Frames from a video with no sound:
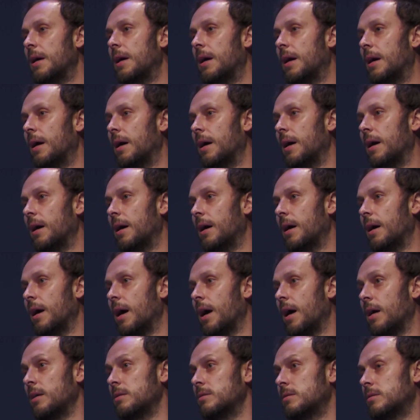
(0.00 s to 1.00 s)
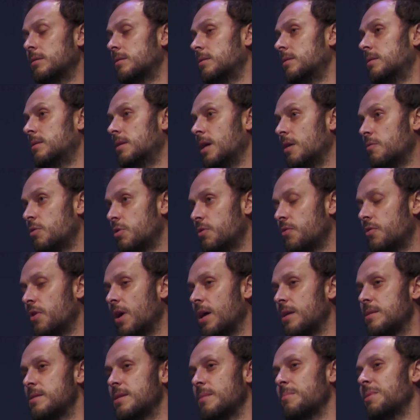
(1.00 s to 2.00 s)
uh, and they were
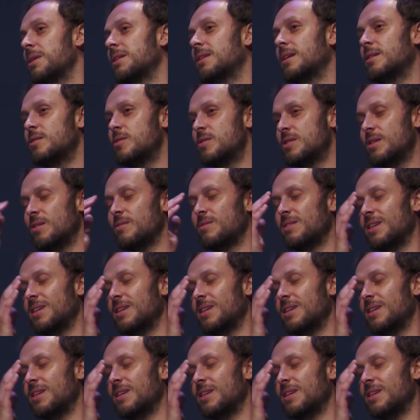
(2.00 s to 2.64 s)
friends. I mean, there is a,